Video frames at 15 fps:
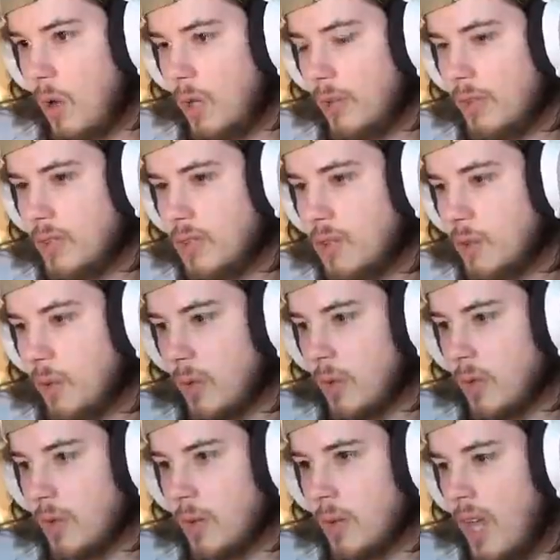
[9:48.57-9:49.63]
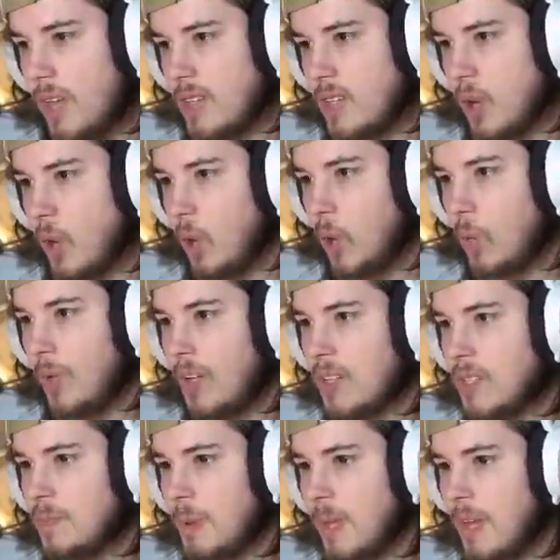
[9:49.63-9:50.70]
of the sort. It's always
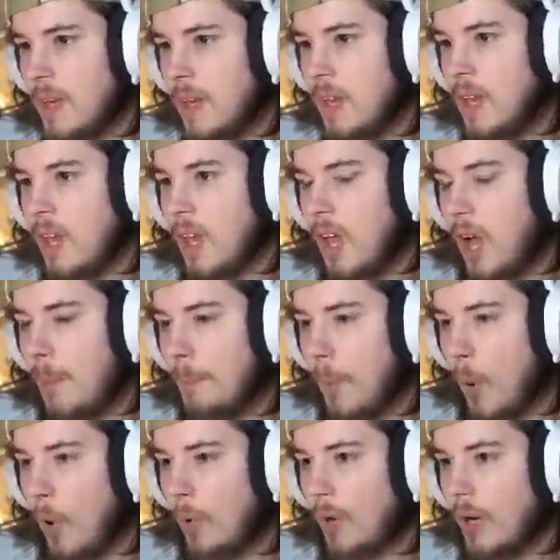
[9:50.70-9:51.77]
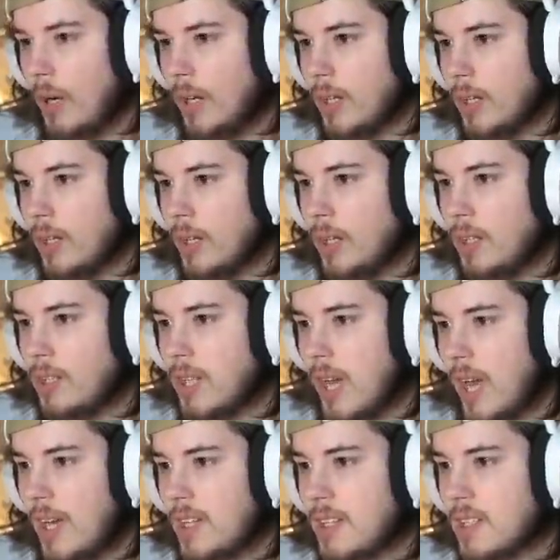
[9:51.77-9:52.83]
been a boring
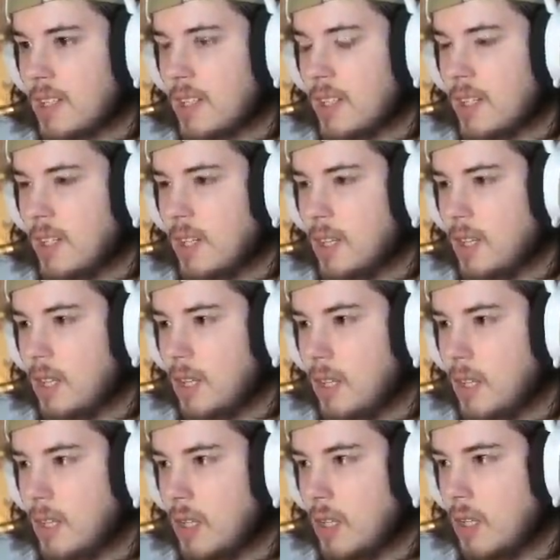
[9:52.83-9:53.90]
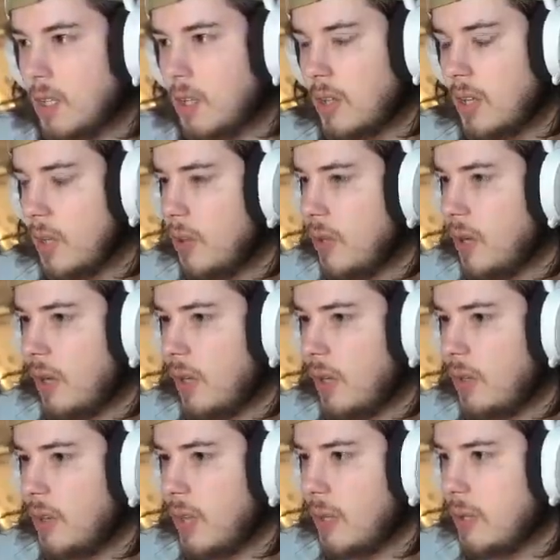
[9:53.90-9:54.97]
task.
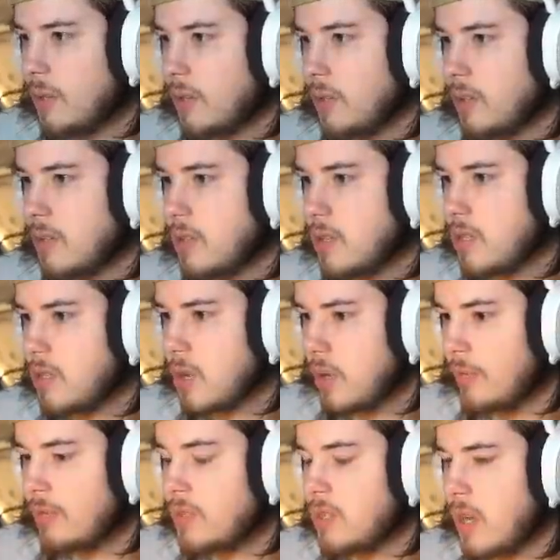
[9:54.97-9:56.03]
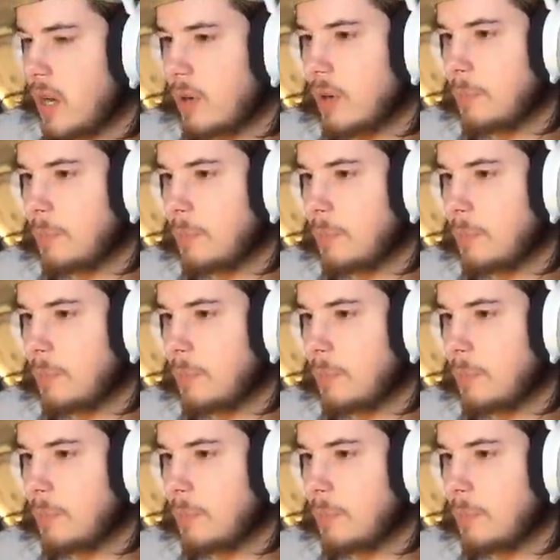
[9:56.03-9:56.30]
They serve zero